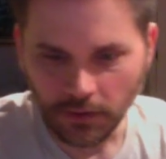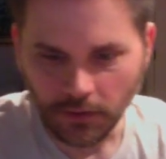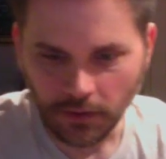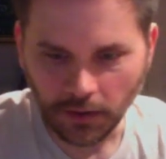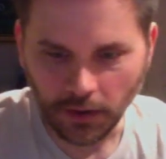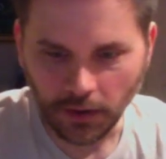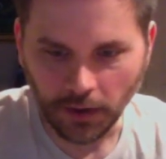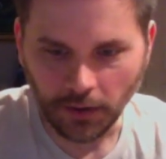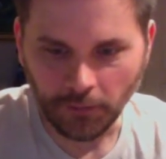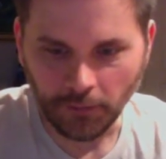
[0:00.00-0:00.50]

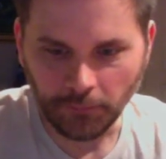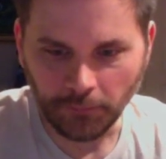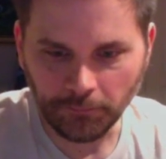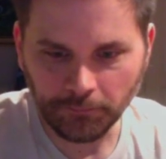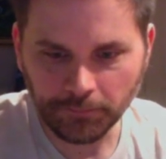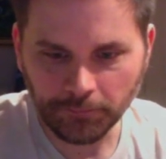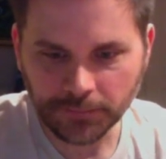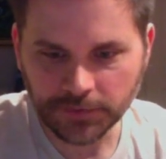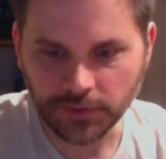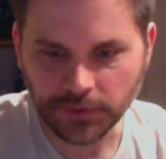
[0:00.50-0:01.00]
Um,
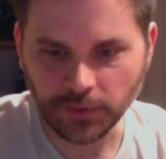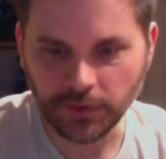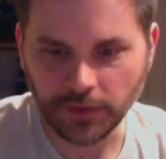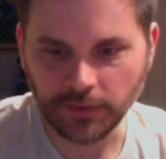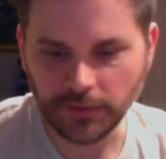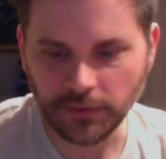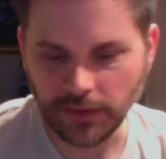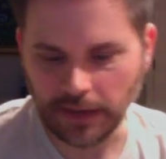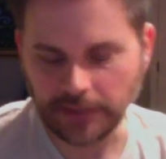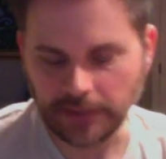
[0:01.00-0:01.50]
so the,
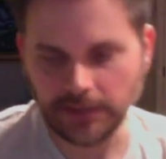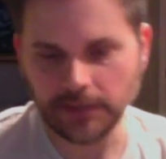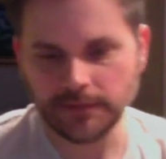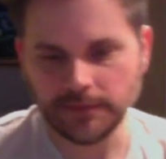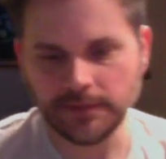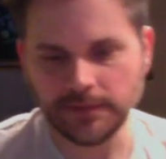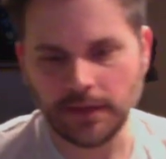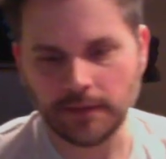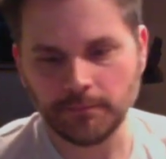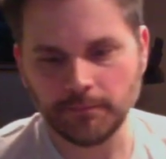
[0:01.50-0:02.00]
the idea is
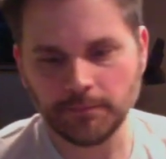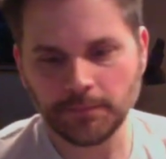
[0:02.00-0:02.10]
that